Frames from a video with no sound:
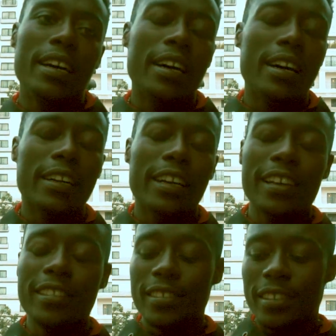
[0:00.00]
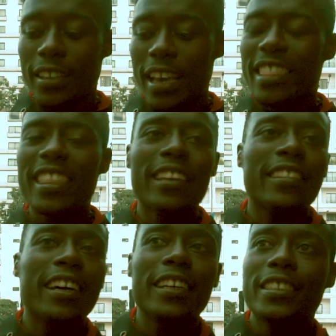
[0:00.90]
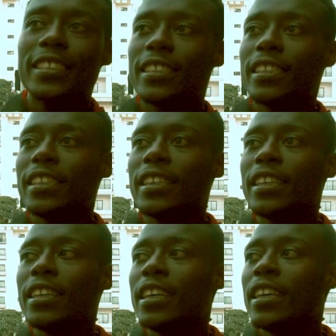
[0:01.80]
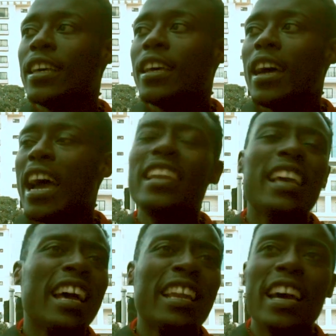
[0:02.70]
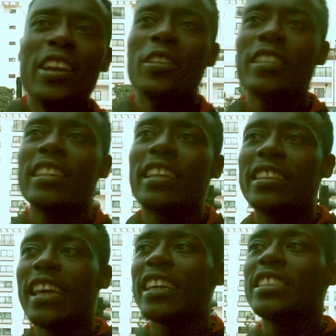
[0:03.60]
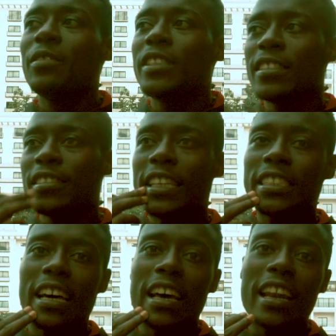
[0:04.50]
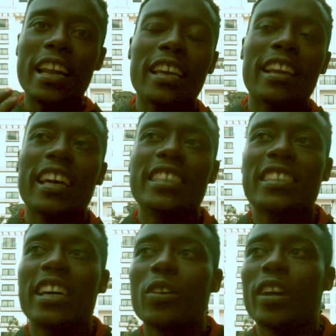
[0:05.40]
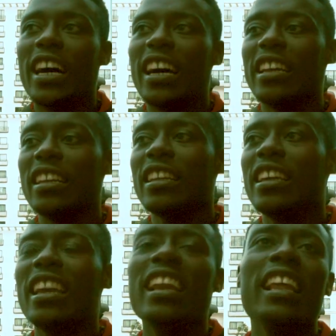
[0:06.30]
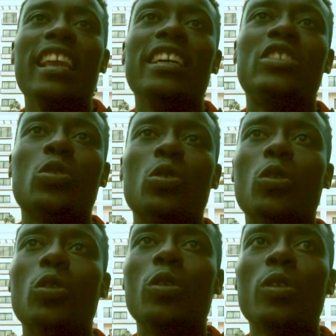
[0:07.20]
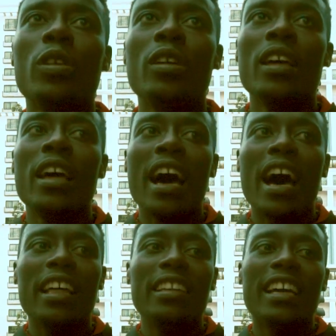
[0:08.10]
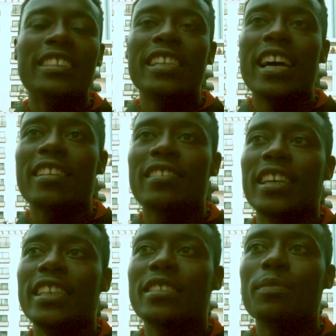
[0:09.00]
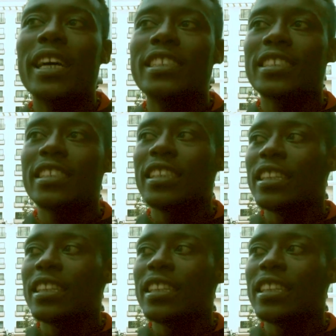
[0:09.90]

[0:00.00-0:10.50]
uh, guys, I think that I, I, I don't think that the activities that are running right now can really lead to uh, that dire state. But